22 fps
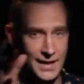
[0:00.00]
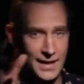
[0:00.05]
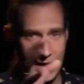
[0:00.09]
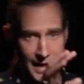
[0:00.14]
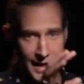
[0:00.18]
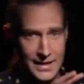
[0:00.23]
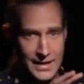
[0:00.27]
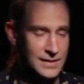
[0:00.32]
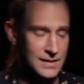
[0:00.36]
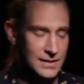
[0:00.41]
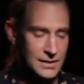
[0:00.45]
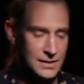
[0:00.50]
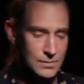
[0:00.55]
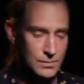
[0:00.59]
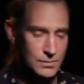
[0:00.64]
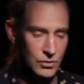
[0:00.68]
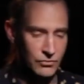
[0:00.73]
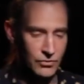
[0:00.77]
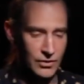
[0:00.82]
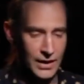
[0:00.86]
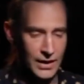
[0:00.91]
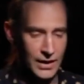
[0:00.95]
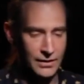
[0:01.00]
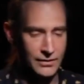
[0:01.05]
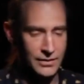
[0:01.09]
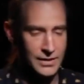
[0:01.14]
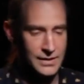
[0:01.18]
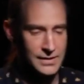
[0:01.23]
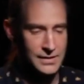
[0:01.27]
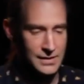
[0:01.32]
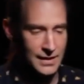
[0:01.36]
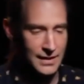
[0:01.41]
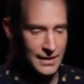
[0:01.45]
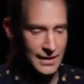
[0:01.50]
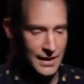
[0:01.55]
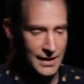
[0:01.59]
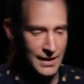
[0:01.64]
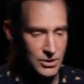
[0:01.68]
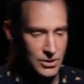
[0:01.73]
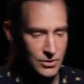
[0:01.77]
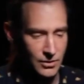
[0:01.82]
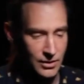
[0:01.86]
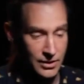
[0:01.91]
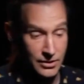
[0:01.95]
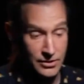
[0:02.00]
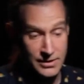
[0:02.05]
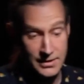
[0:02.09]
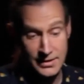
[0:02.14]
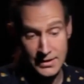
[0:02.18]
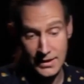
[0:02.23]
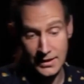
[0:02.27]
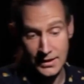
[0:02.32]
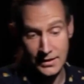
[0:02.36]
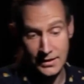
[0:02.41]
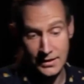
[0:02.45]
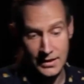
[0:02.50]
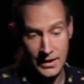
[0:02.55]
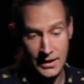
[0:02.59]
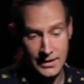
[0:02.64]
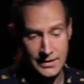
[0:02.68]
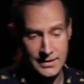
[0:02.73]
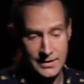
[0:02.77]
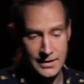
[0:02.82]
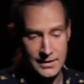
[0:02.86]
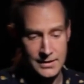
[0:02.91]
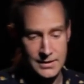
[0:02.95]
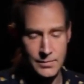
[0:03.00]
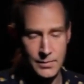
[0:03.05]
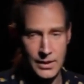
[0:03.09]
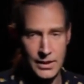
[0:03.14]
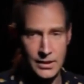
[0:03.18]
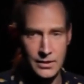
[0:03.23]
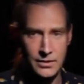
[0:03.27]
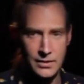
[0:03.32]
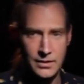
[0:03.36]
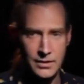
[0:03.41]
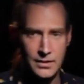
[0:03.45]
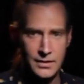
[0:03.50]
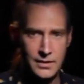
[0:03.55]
as things move around, and as you understand the context better,